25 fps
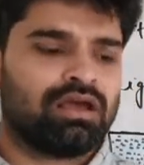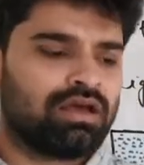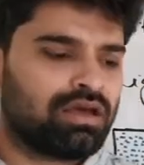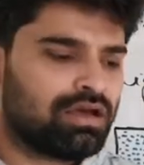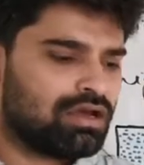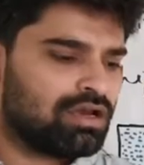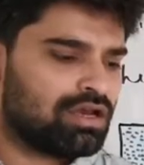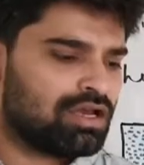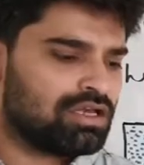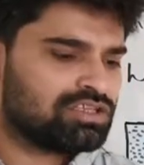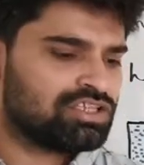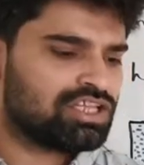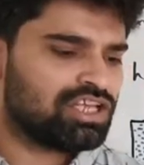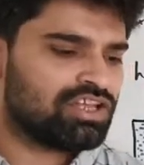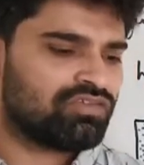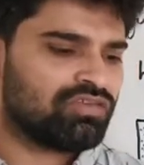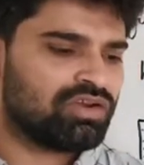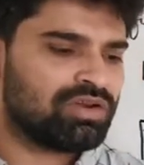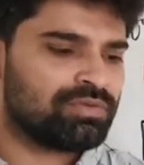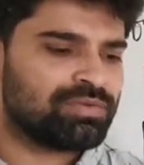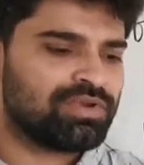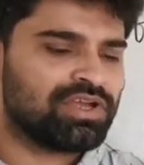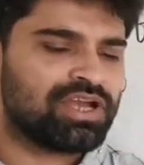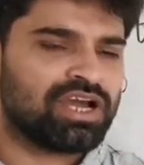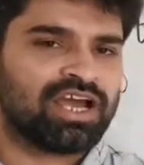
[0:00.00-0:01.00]
there
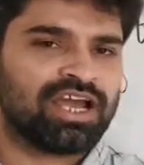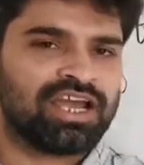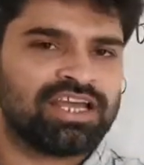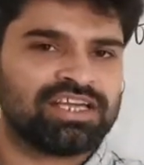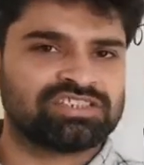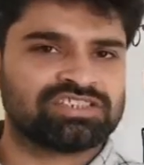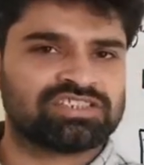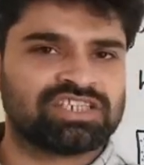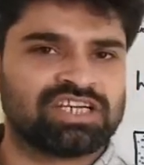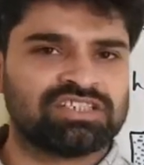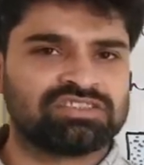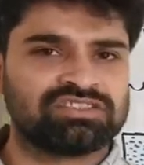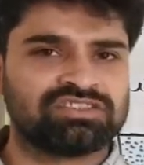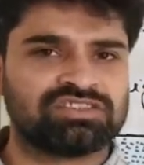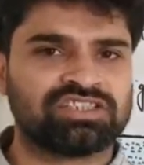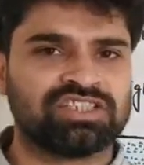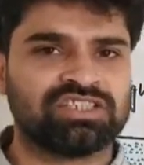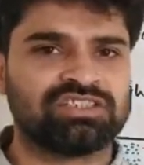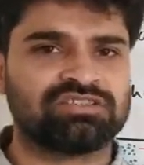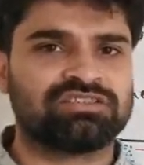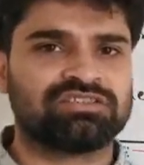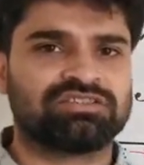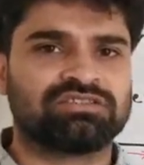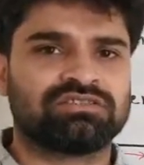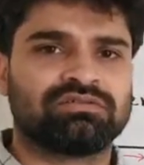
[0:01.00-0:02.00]
will be high
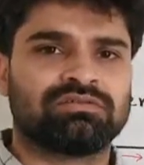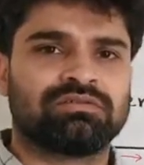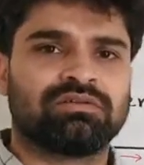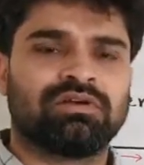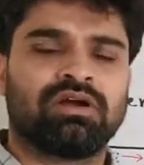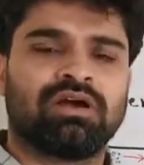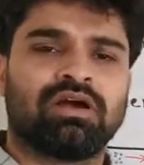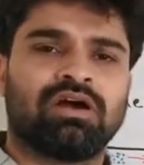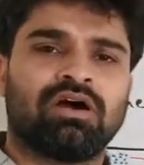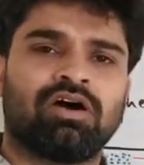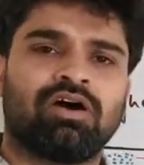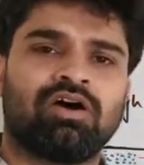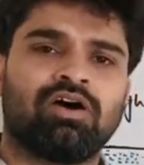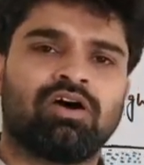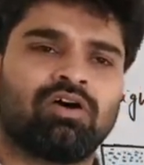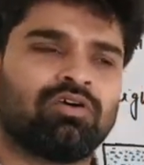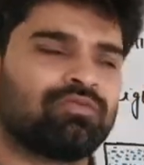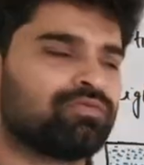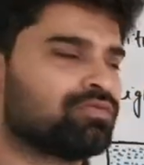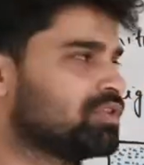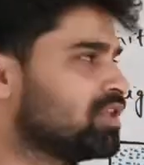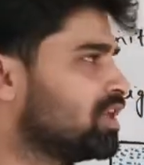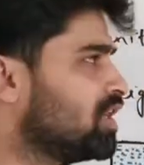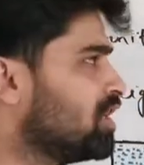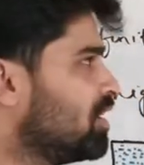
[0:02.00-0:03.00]
chances
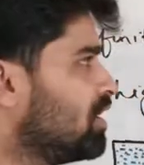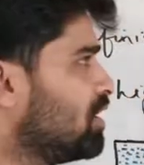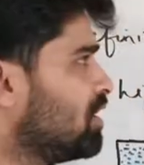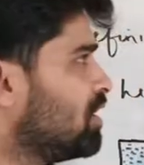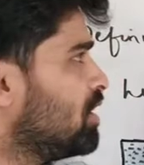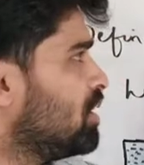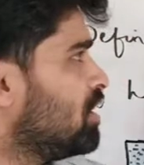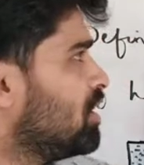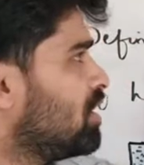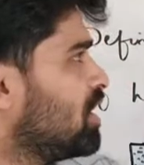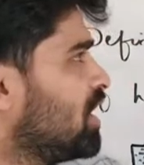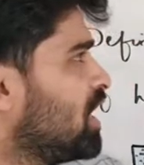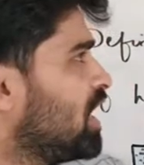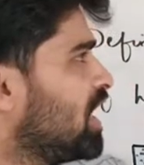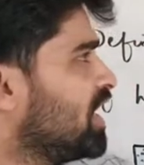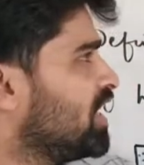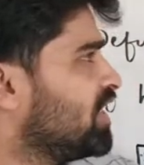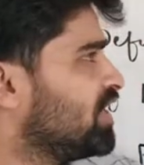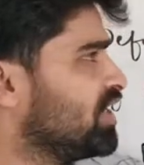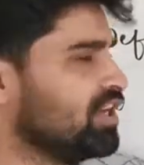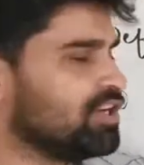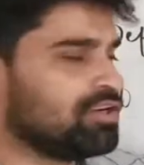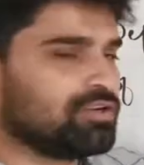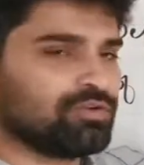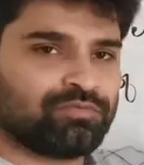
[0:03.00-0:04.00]
of the
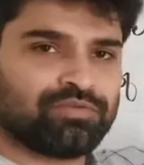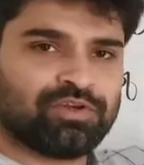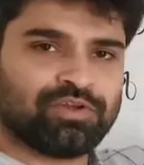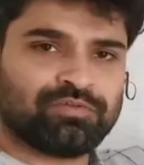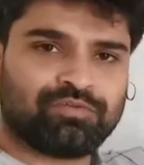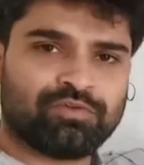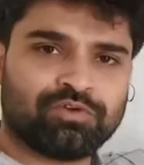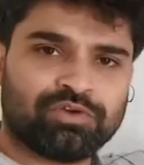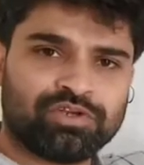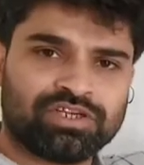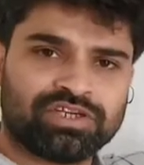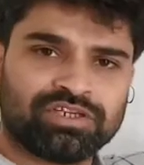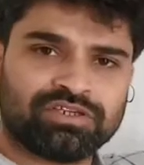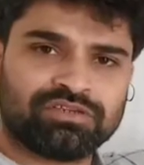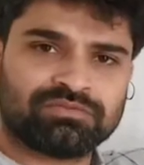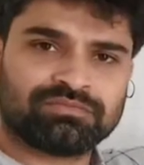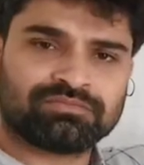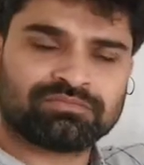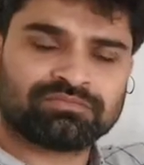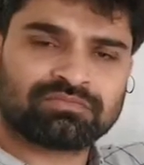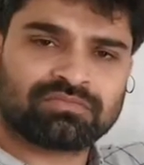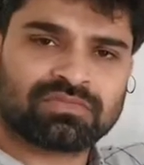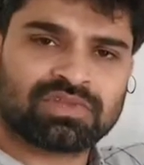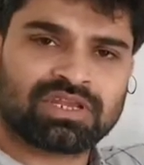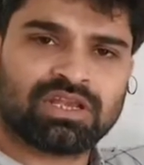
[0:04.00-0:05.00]
high rate of
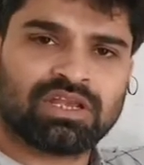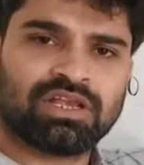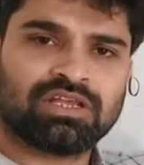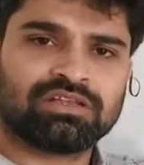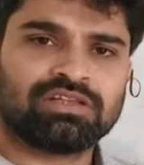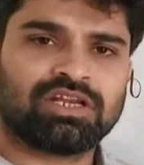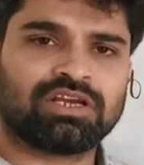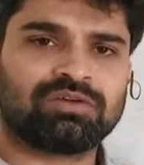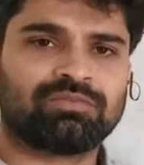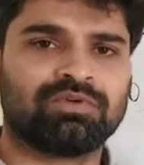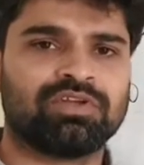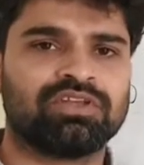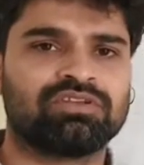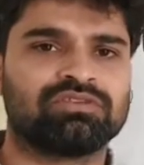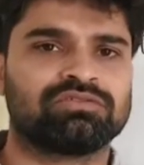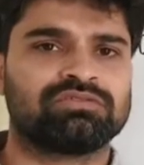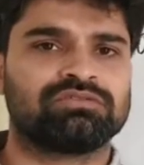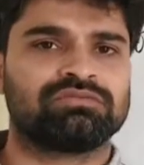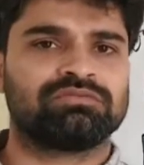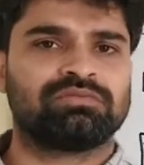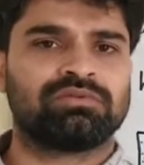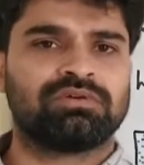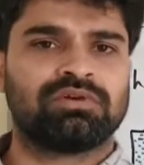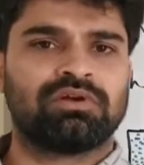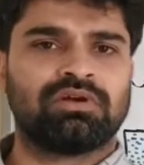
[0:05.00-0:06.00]
diffusion. That
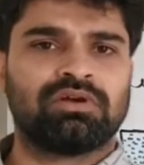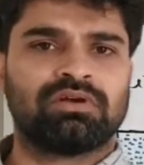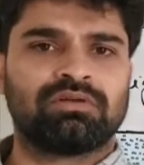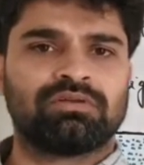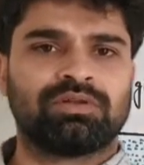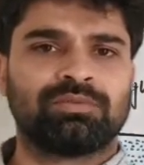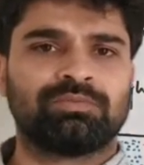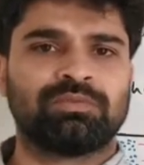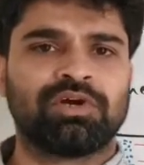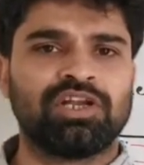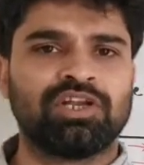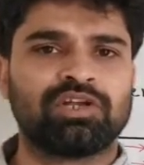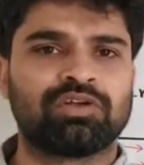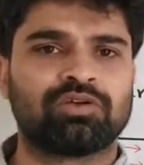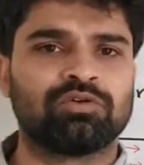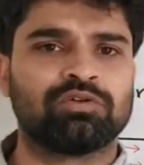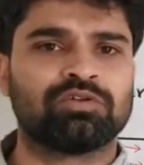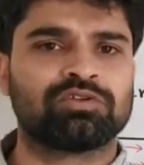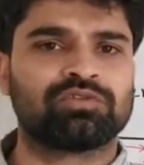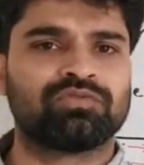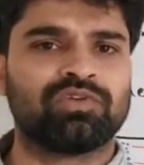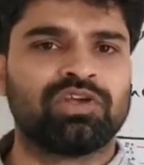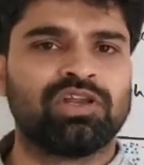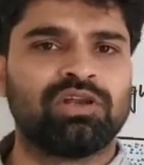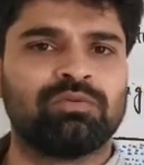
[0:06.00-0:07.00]
means the
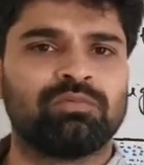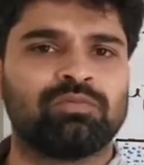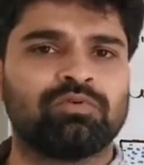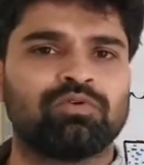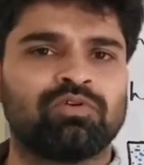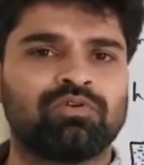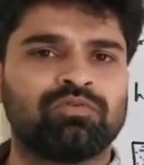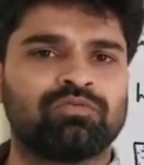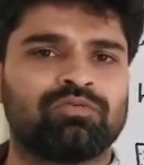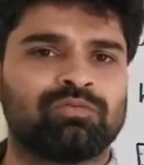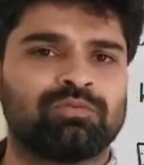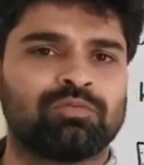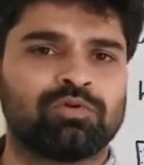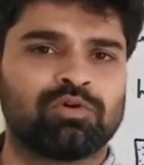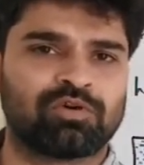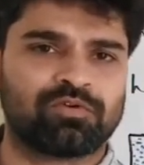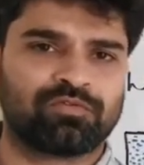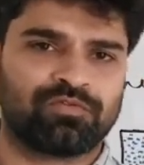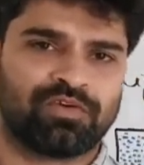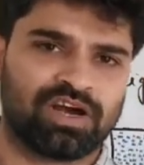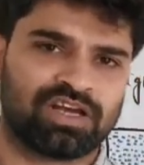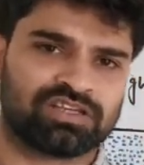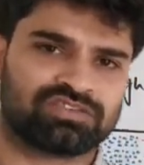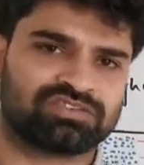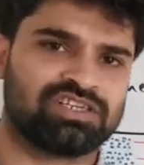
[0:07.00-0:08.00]
molecules will move more
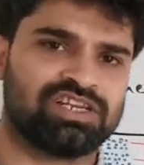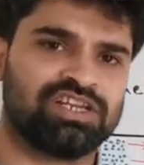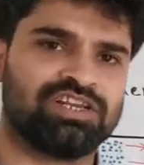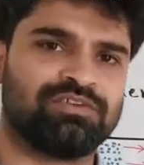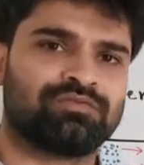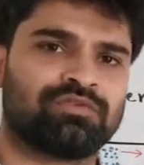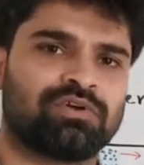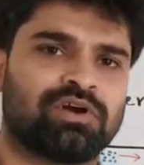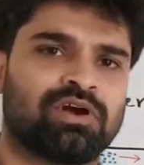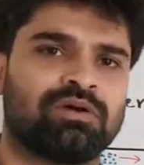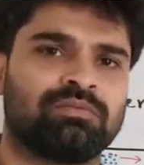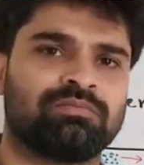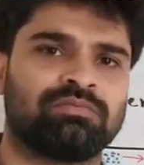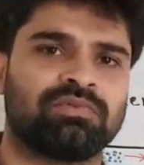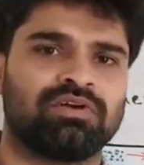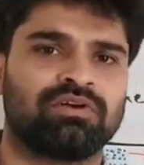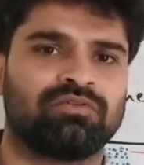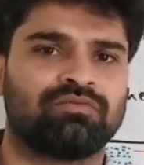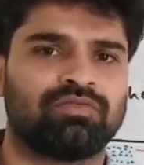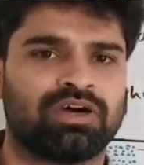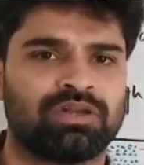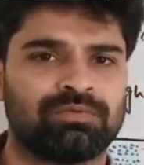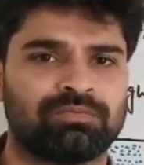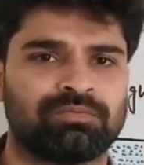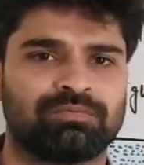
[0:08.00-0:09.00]
fastly from
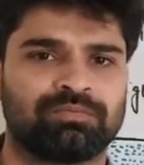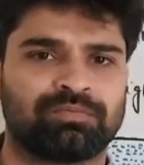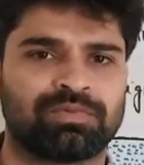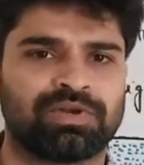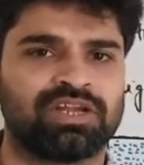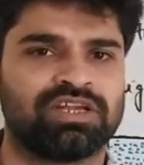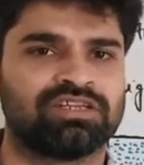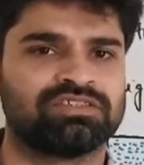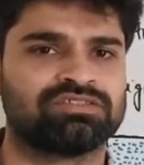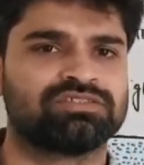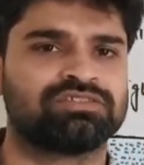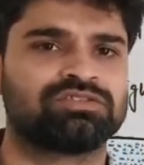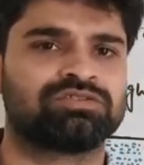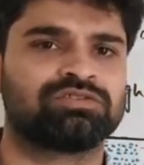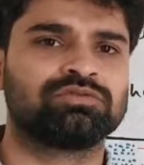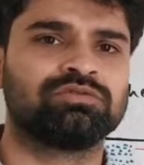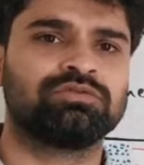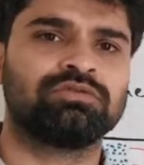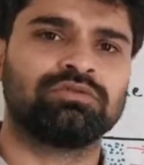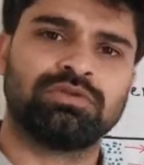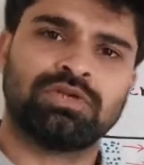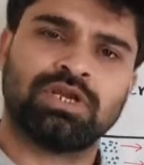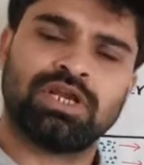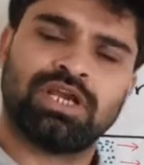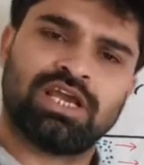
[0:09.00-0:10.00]
one place
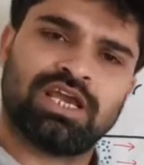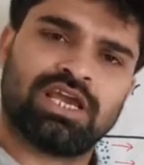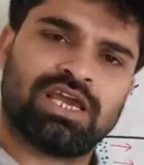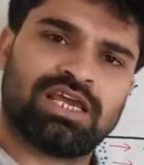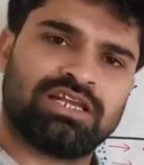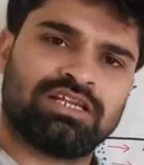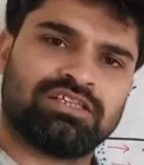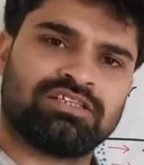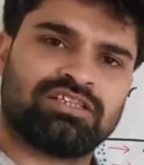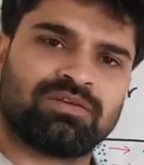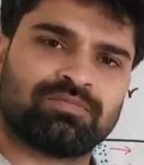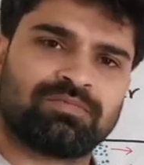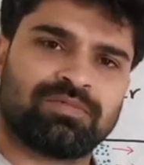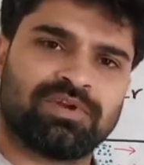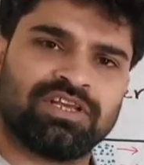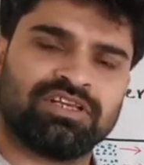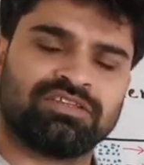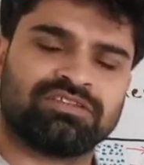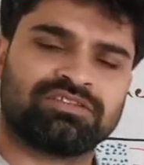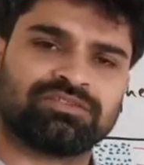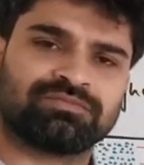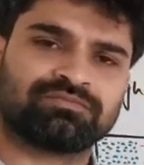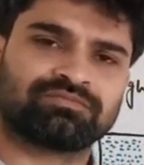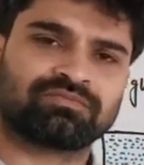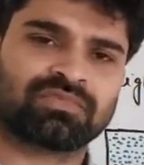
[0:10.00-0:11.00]
to another
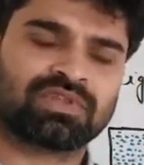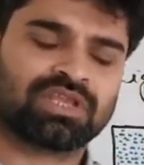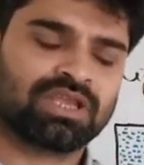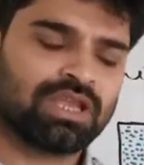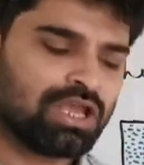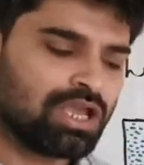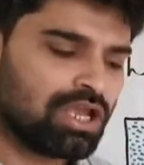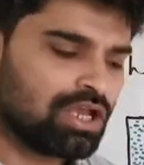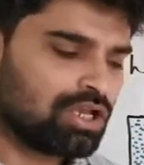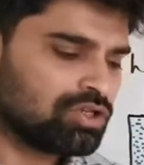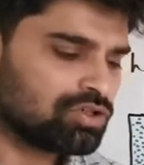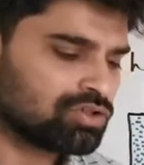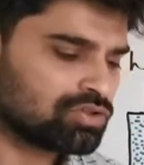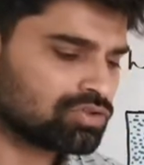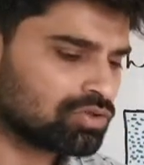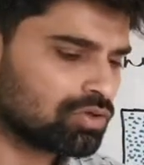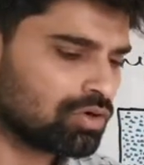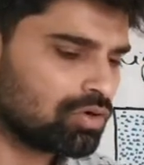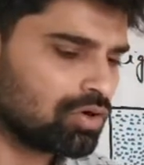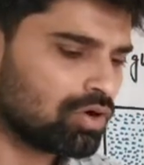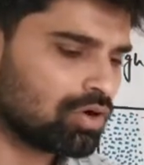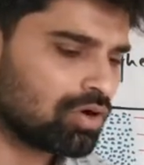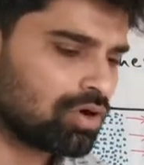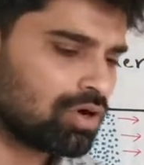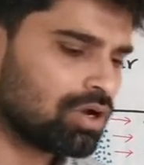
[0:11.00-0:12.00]
place.
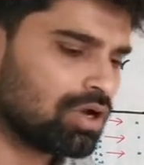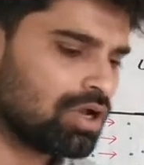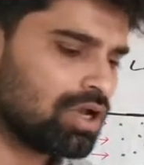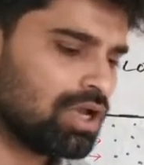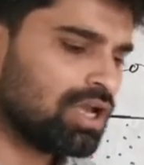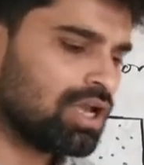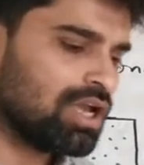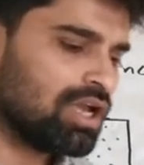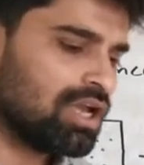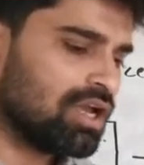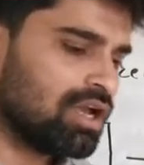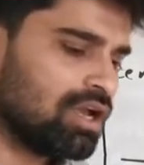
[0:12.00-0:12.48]
So